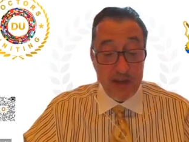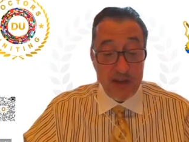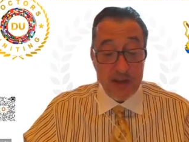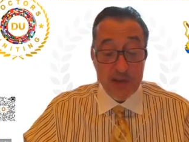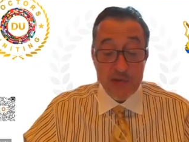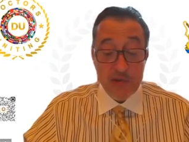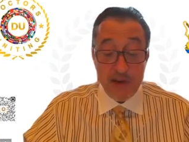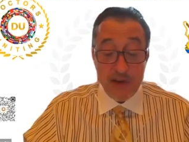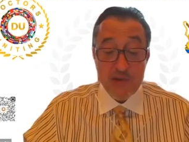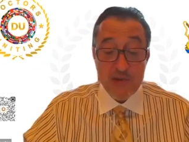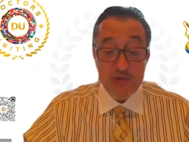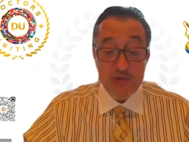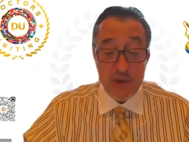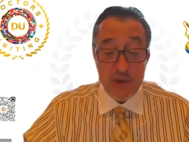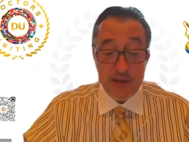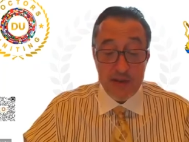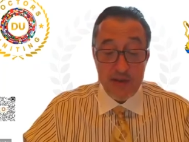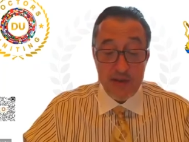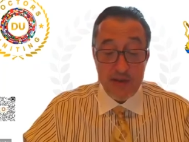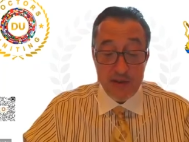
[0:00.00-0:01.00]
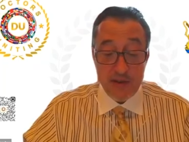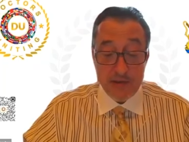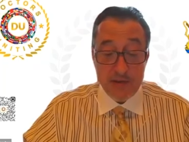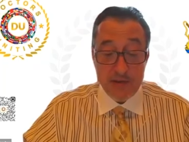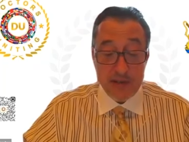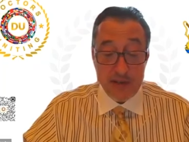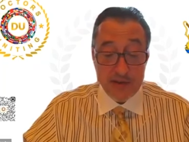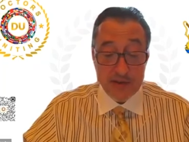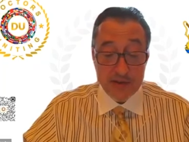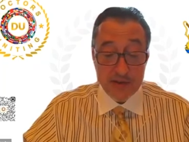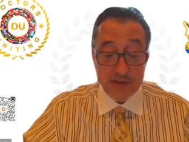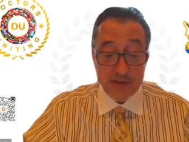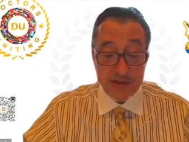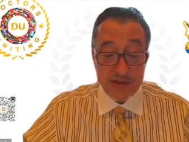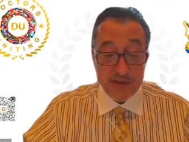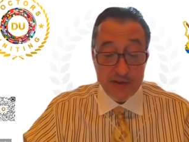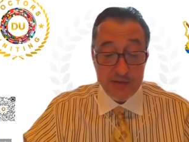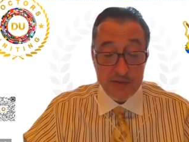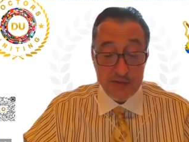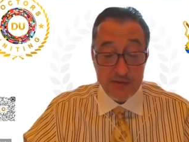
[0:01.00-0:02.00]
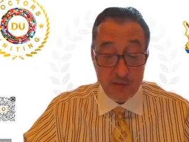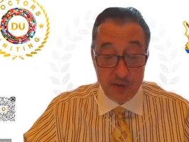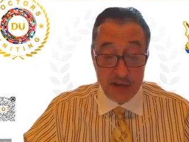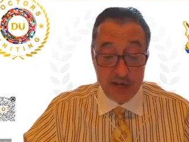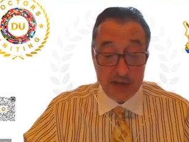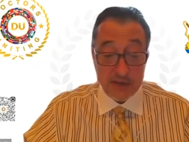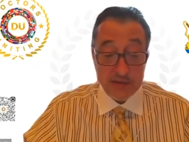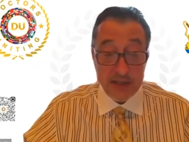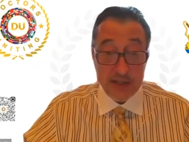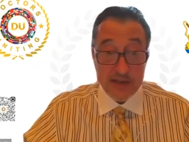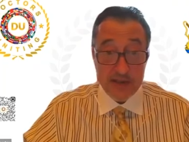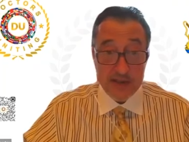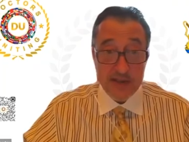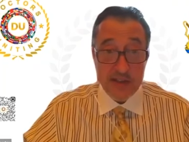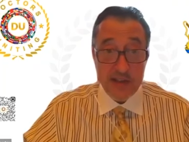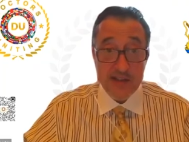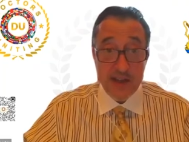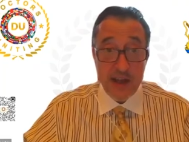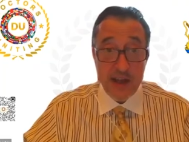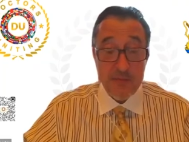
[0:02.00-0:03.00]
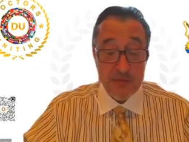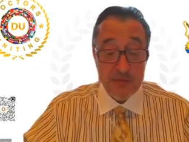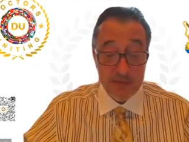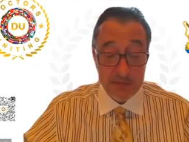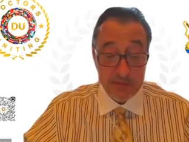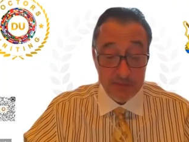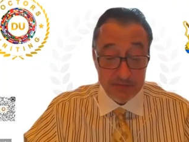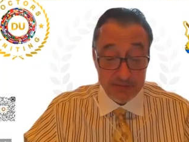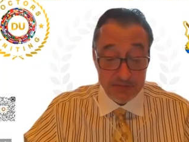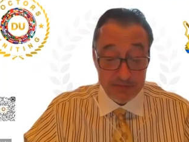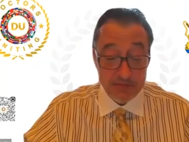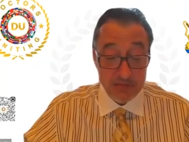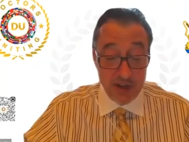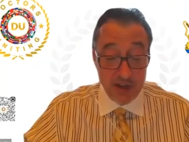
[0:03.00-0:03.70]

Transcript: and graduated in 3 years. Wow, that's admirable.